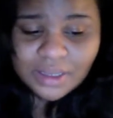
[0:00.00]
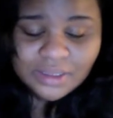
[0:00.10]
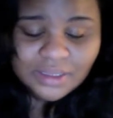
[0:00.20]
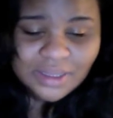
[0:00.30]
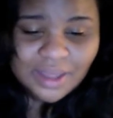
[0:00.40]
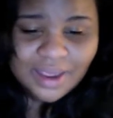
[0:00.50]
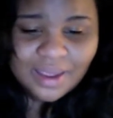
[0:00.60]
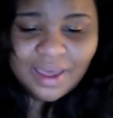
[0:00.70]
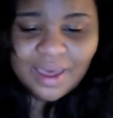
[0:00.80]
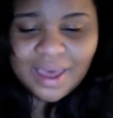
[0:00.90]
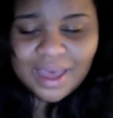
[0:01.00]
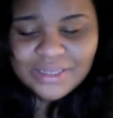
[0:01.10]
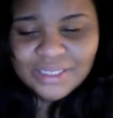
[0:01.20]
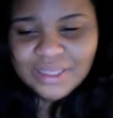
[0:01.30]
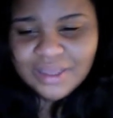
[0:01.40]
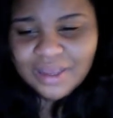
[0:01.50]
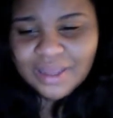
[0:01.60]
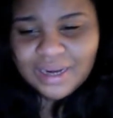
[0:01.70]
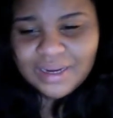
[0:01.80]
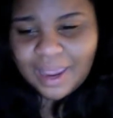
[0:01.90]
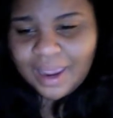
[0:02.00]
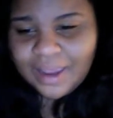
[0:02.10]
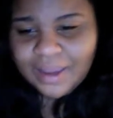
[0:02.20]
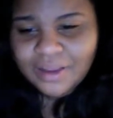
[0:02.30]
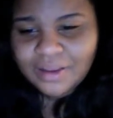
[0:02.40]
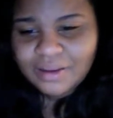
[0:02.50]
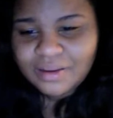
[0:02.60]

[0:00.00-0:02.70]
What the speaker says: It's just like I just think like, dang,